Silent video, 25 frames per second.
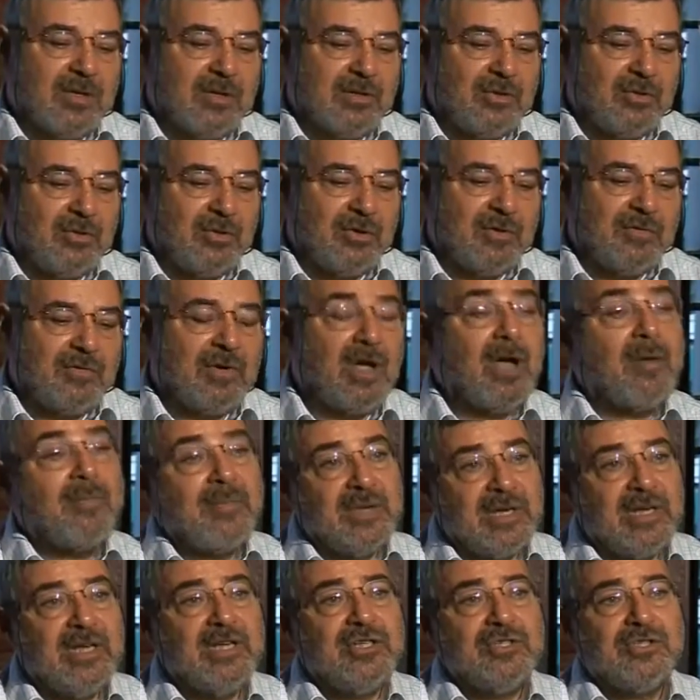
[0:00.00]
sort of
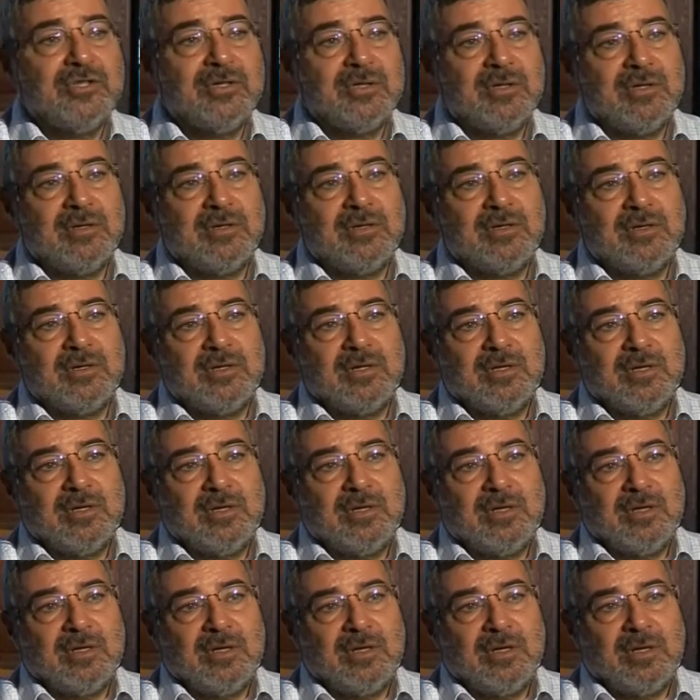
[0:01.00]
combination,
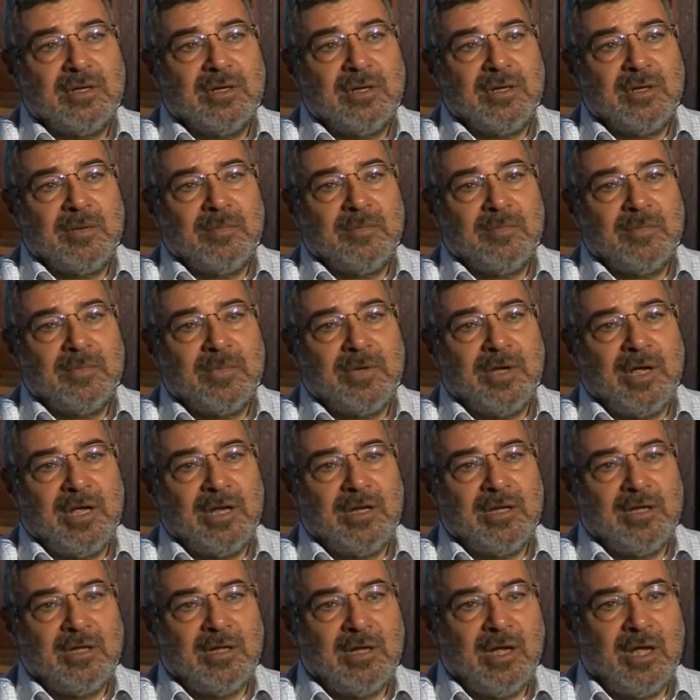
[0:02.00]

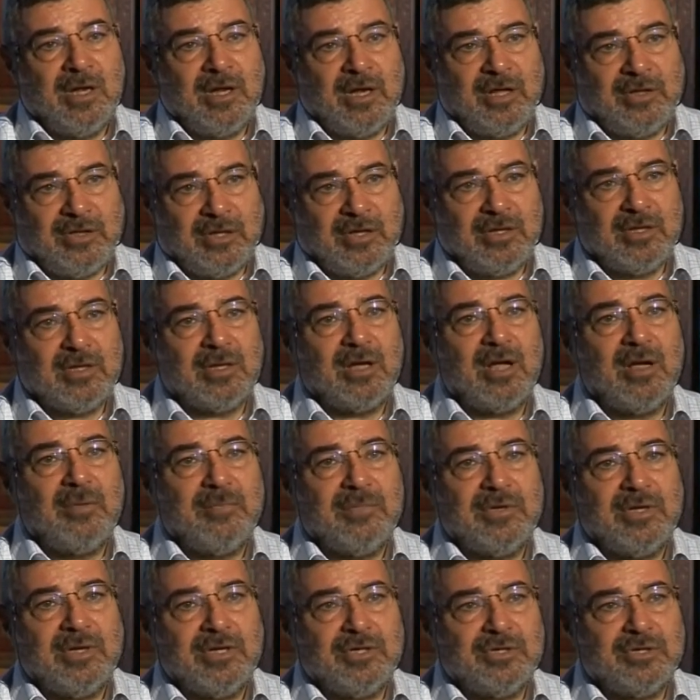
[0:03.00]
and I think the
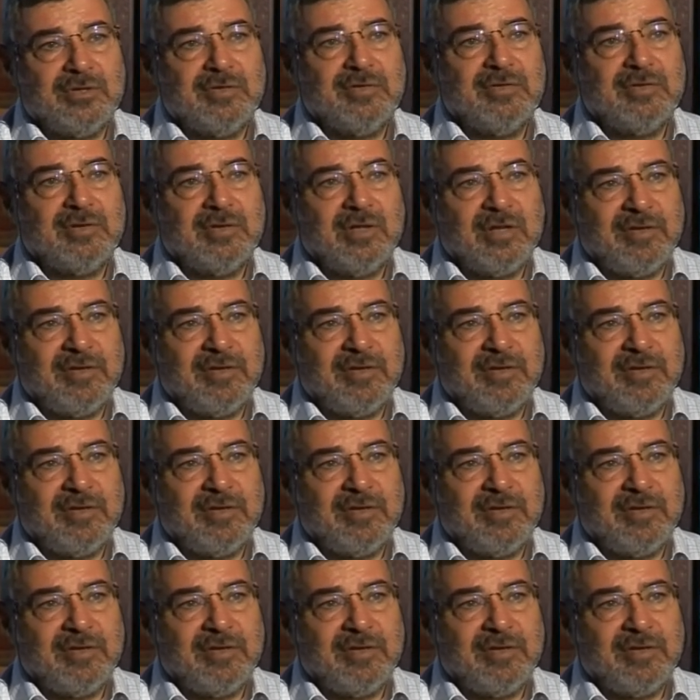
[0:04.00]
combination,